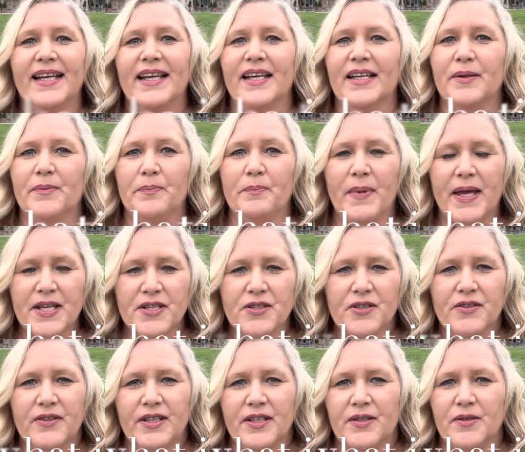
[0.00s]
Make
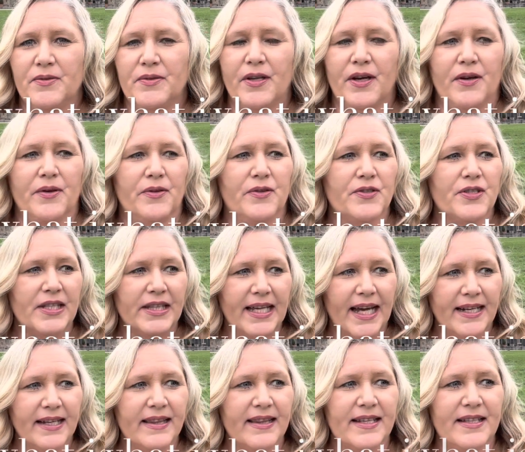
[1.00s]
sure that you know there's a
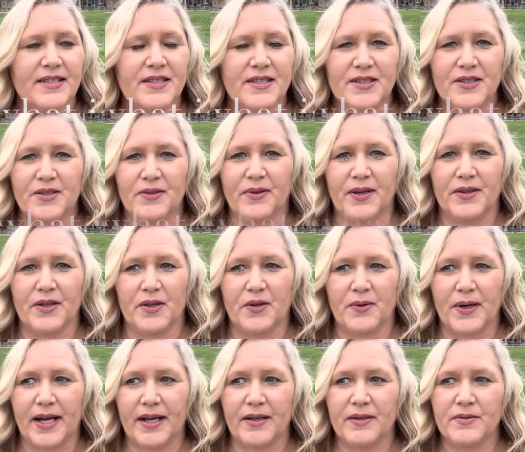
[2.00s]
lot of things to do on the
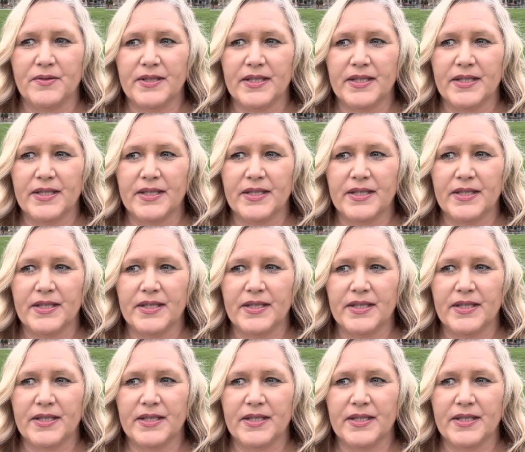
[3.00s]
grounds,